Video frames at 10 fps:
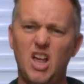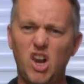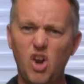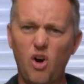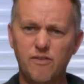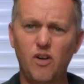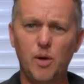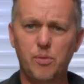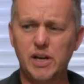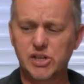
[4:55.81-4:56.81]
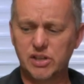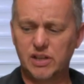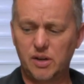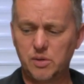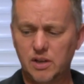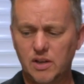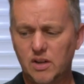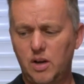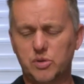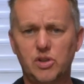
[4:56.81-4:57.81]
A lot of vibration though.
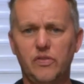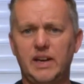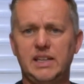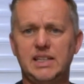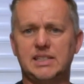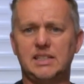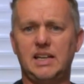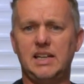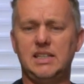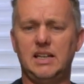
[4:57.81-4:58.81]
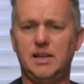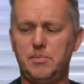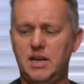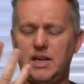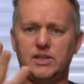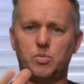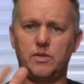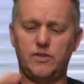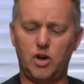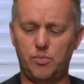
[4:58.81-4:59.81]
I was on that yesterday and my hands were
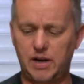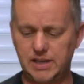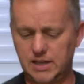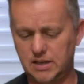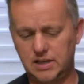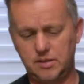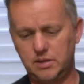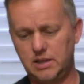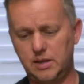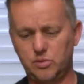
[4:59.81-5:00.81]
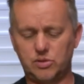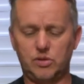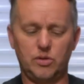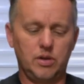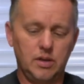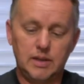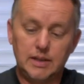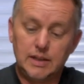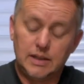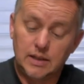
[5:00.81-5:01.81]
vibrating, and it wasn't good.
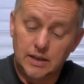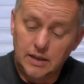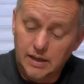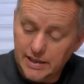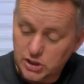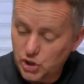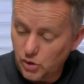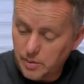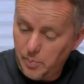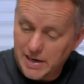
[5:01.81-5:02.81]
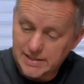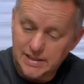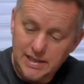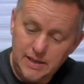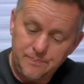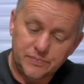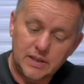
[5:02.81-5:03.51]
let's chuck a pad in here.